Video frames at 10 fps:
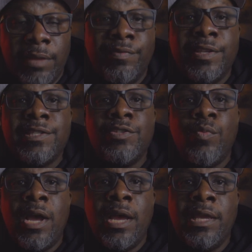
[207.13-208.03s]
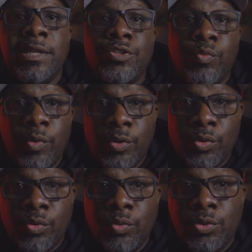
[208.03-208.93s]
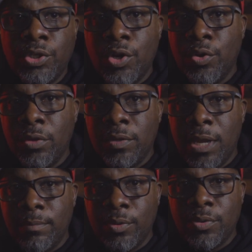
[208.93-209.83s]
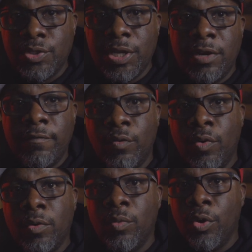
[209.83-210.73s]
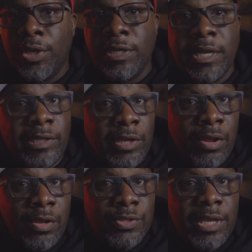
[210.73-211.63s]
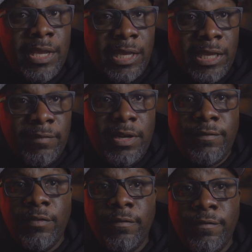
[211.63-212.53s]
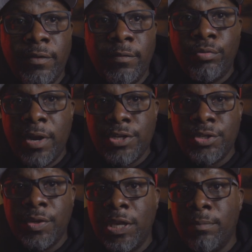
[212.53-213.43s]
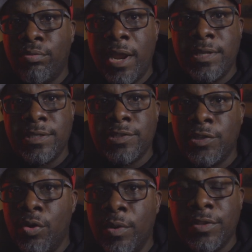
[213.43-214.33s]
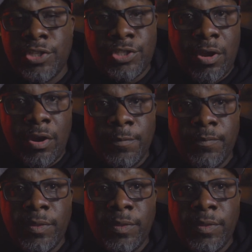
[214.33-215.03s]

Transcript: This is why it's critical to know your numbers and avoid working at a loss, even if you feel pressure to keep prices low at the start.